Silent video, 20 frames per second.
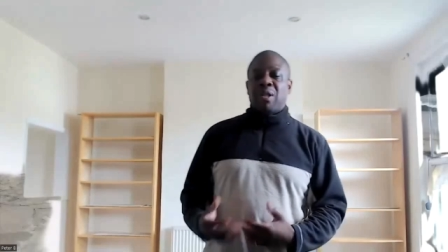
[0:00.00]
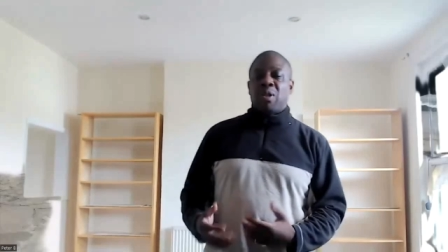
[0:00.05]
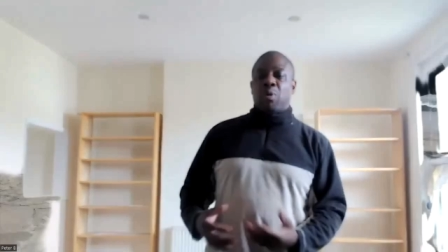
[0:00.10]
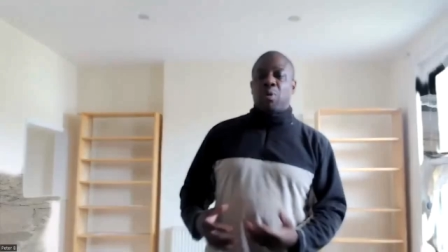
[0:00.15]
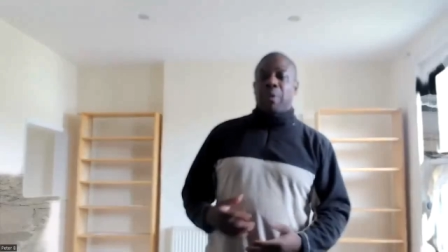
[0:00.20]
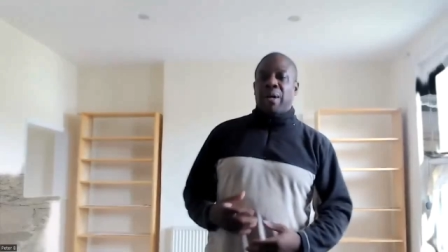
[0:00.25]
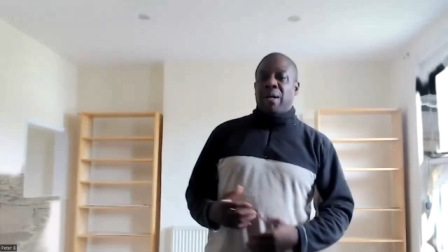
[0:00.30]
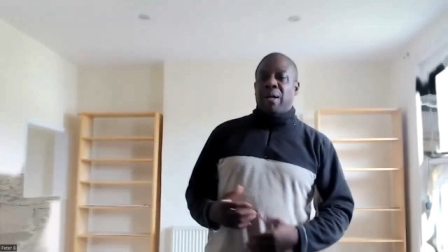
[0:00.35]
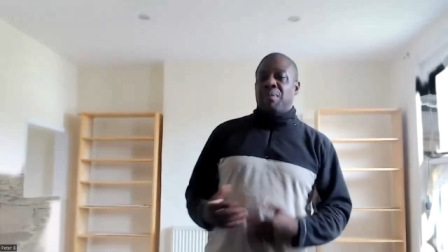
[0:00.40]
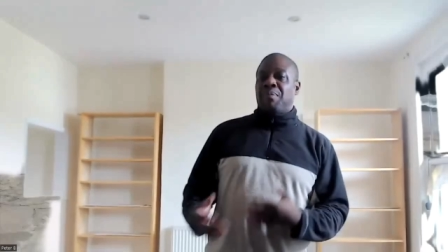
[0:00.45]

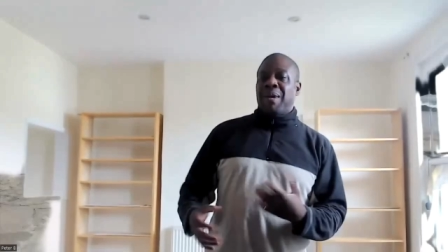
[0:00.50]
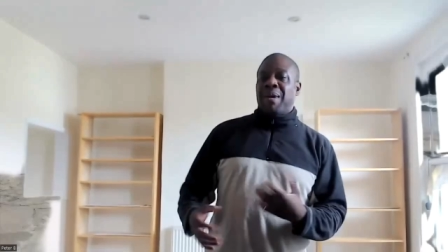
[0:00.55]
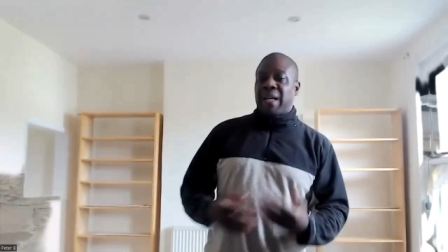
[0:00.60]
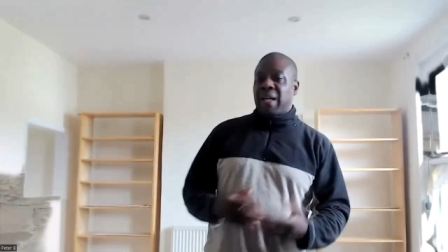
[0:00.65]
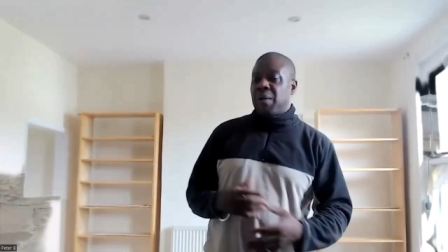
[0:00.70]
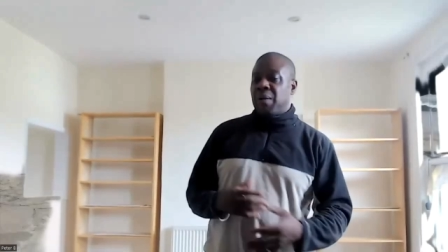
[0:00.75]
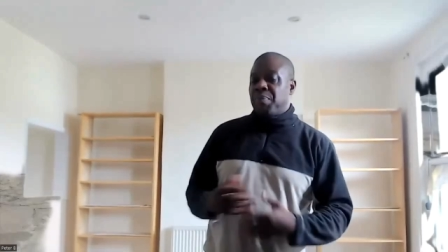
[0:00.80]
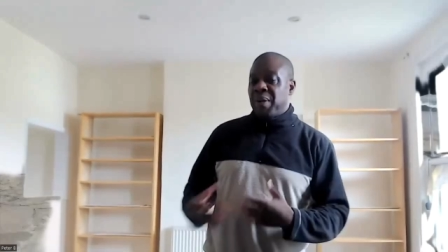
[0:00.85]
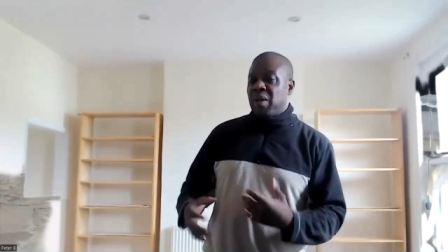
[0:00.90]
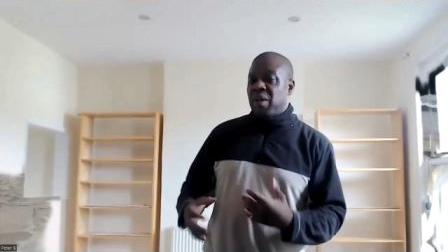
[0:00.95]
into it and
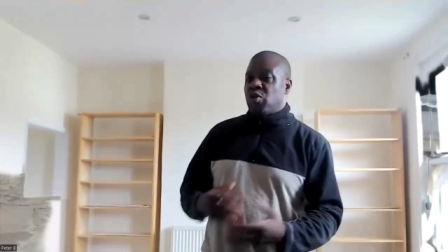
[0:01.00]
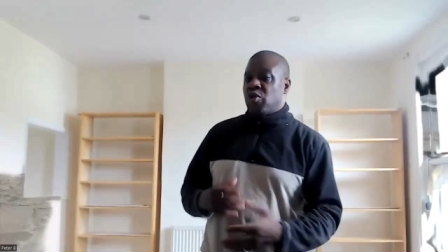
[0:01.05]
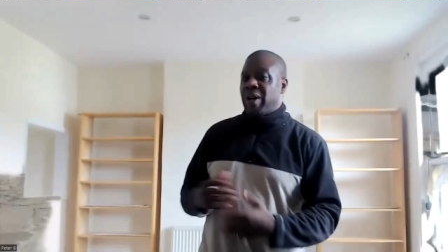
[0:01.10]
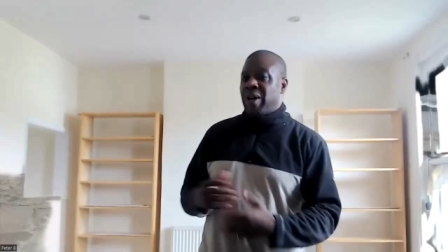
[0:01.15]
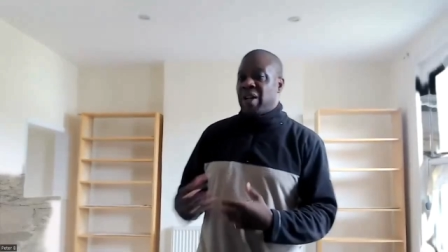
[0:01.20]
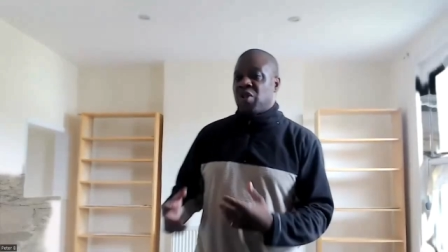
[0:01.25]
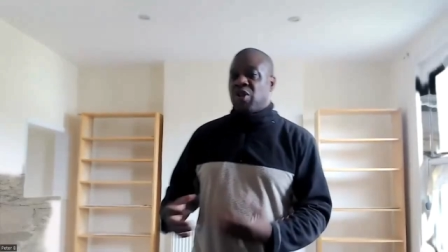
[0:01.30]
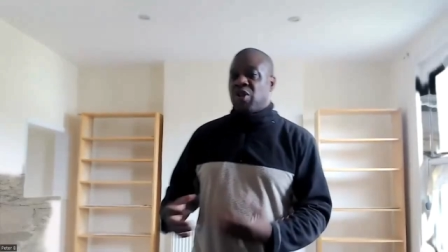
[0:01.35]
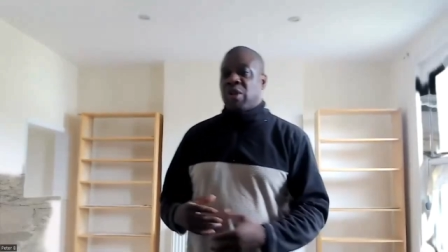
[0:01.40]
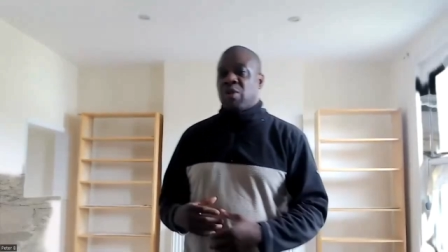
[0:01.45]
make it a bit of
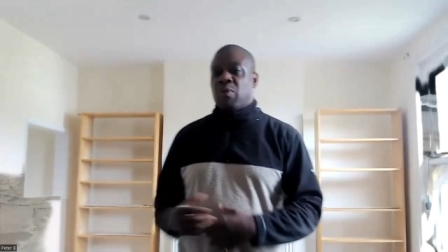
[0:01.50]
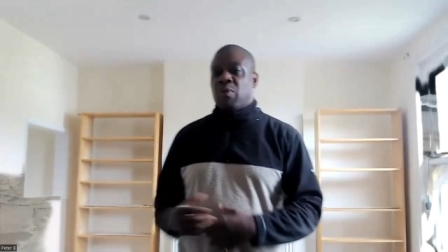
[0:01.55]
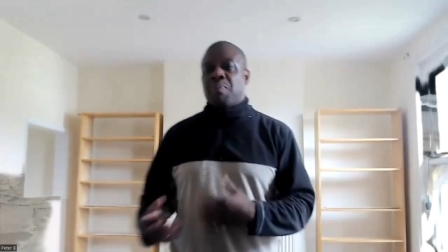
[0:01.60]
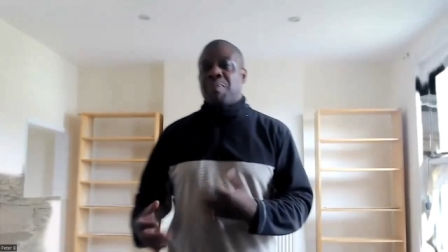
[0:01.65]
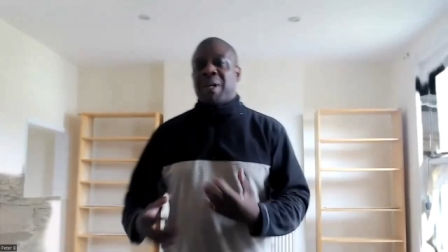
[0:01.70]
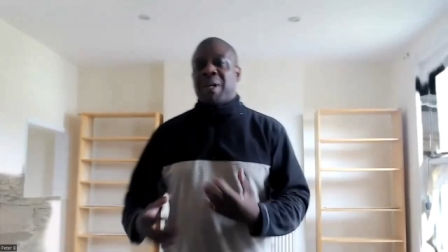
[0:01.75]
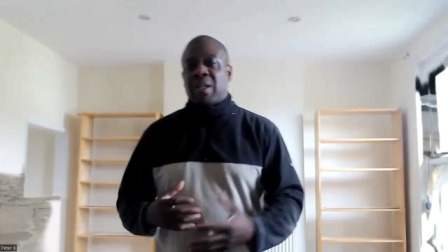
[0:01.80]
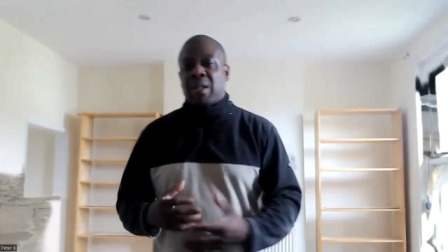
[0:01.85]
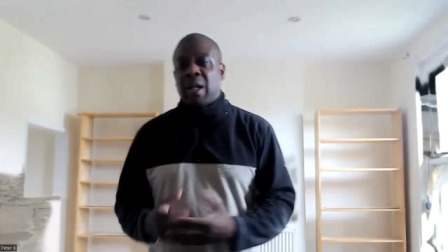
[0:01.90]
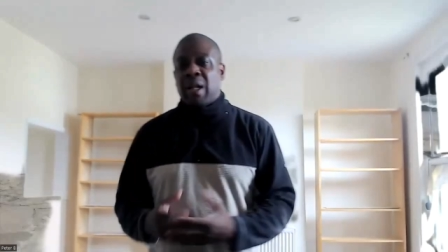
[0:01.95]
transgender
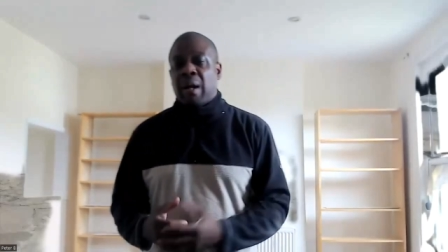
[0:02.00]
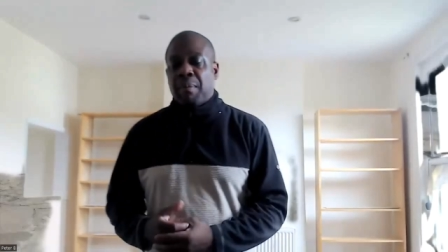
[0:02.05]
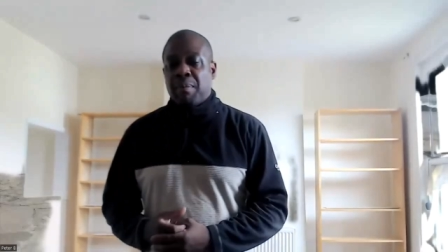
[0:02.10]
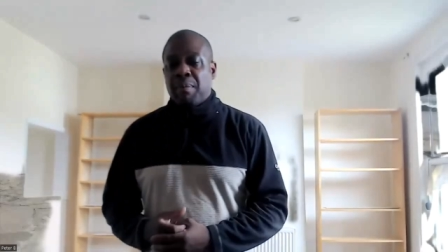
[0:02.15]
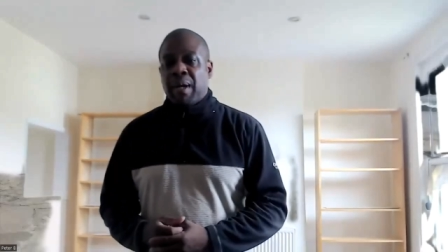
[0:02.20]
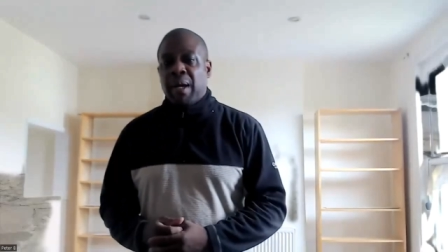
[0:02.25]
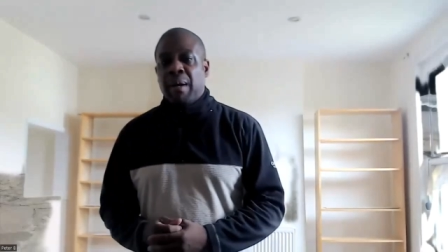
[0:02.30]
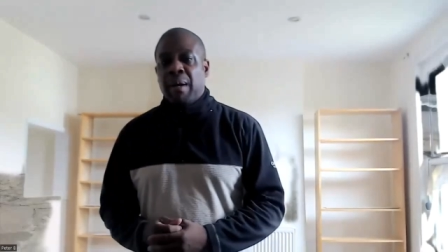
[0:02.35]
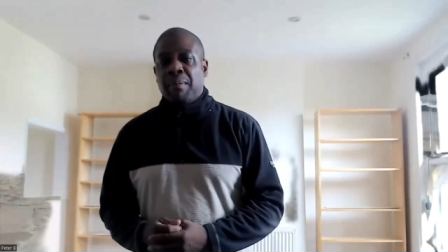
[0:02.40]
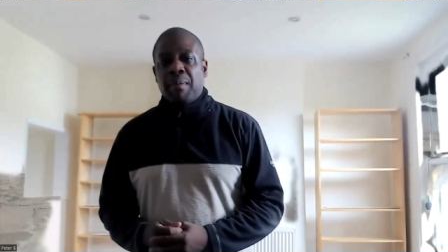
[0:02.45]
mixed
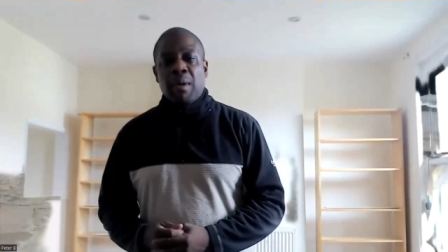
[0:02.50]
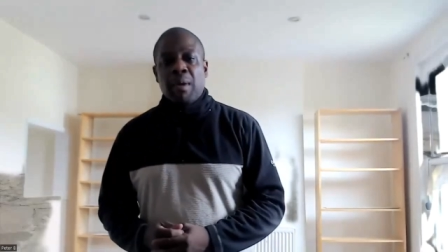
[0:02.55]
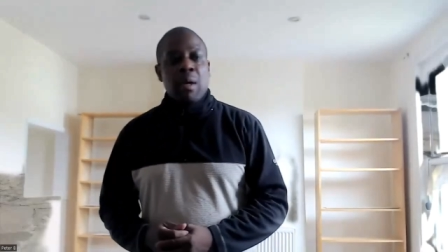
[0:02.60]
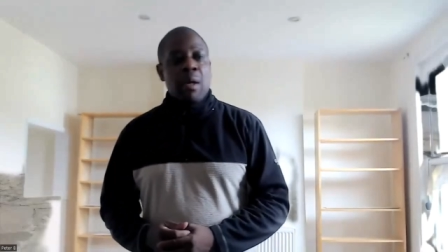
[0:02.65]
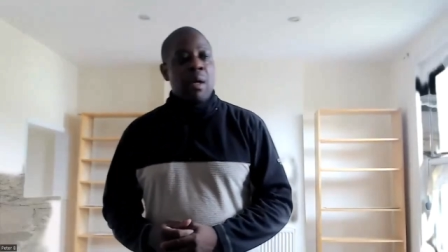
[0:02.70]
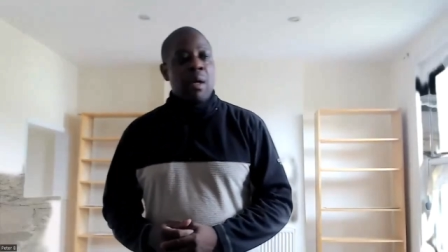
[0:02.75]
up, yeah?